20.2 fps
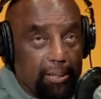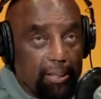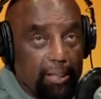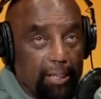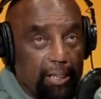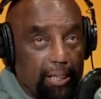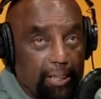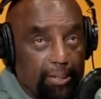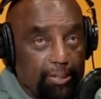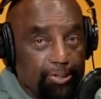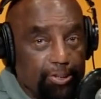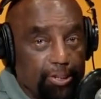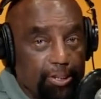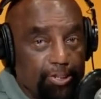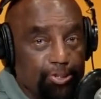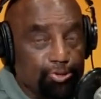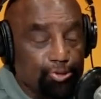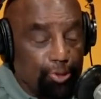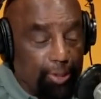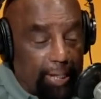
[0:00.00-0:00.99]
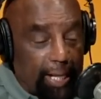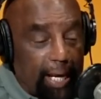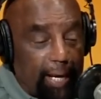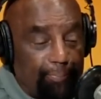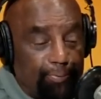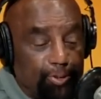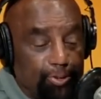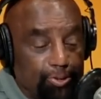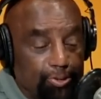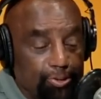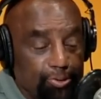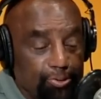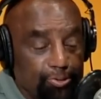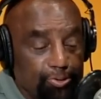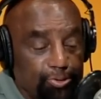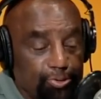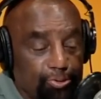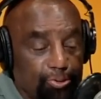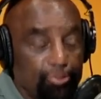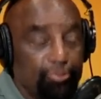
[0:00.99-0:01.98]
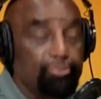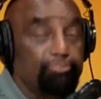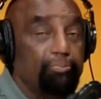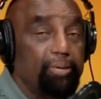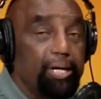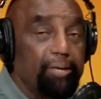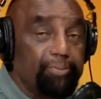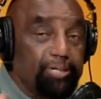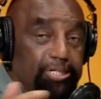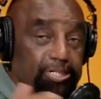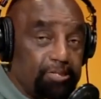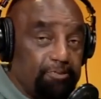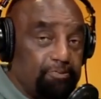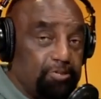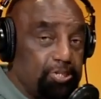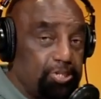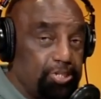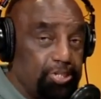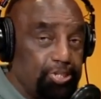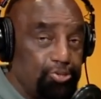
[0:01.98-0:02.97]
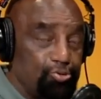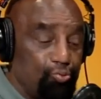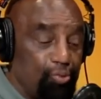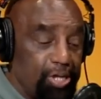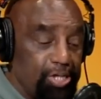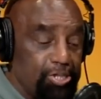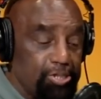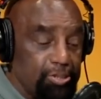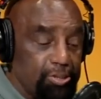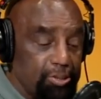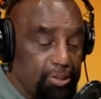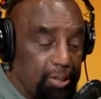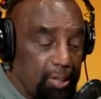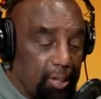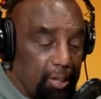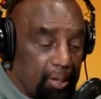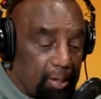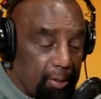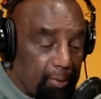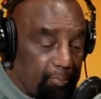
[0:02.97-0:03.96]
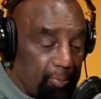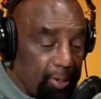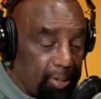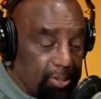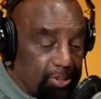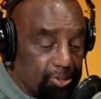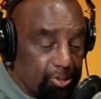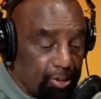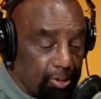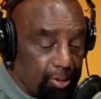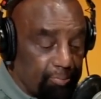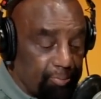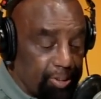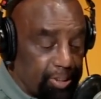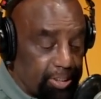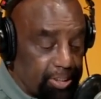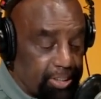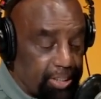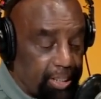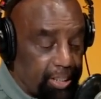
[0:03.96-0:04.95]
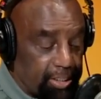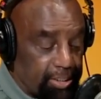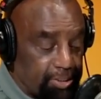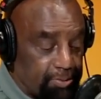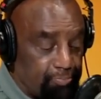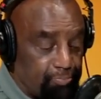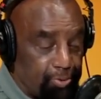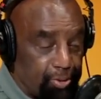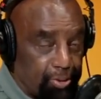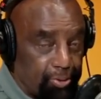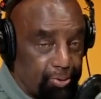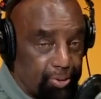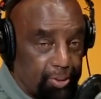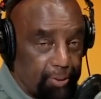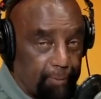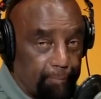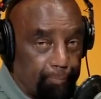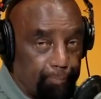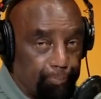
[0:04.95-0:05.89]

And it's going to happen to you, too. Maybe different situations, but it's going to be the same spirit.